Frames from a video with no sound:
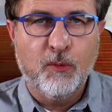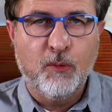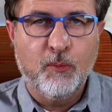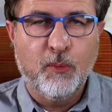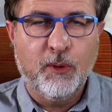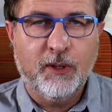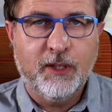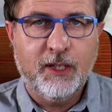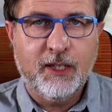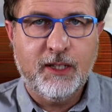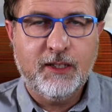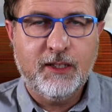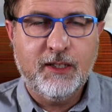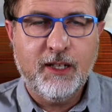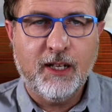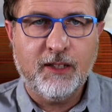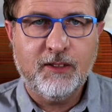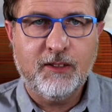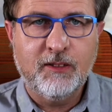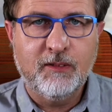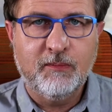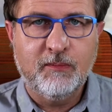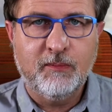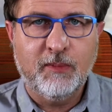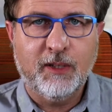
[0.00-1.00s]
But it
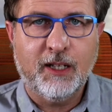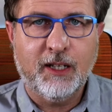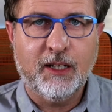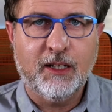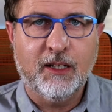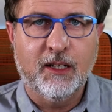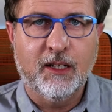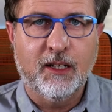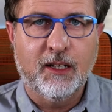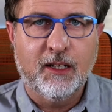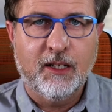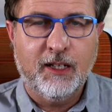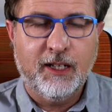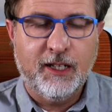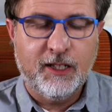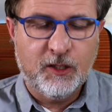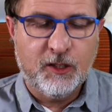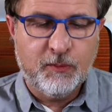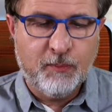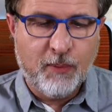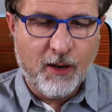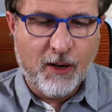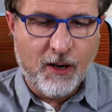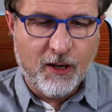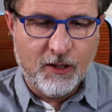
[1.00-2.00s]
doesn't mean it's
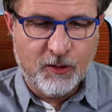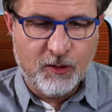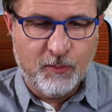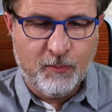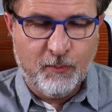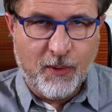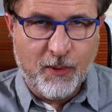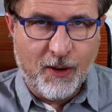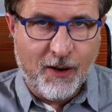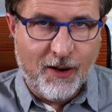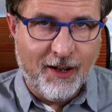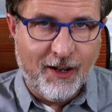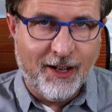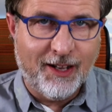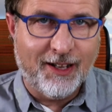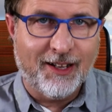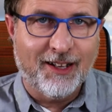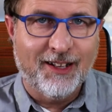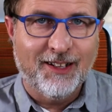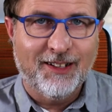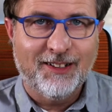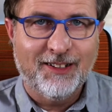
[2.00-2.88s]
passed by